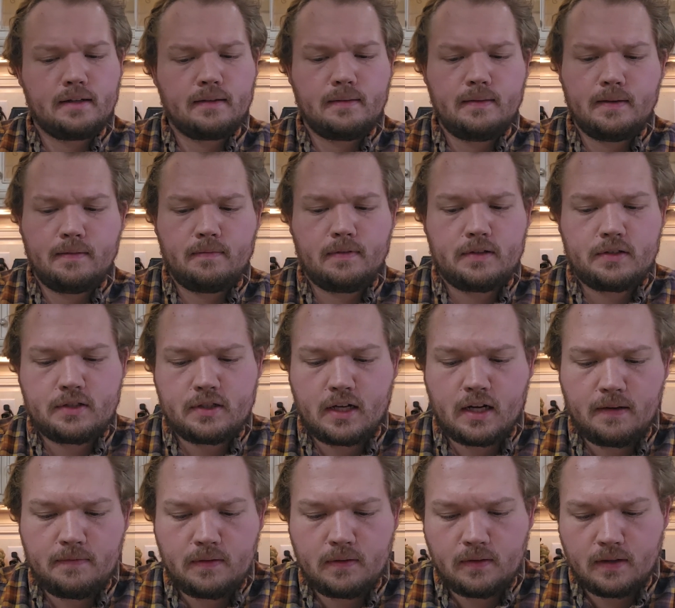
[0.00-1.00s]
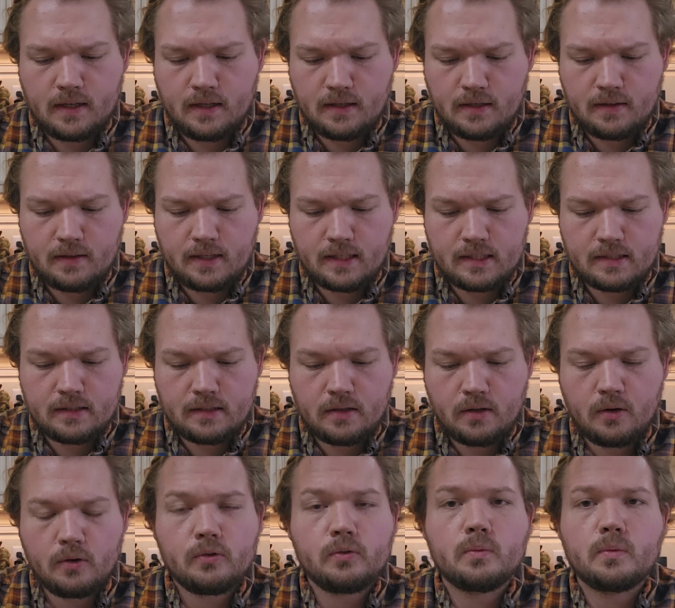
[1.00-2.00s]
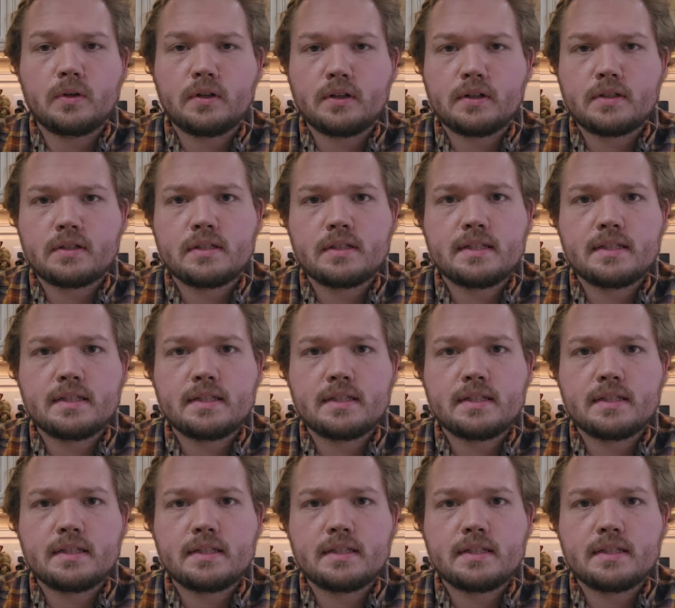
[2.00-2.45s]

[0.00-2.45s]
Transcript: Give it a shot if you like it. That's the Odin Works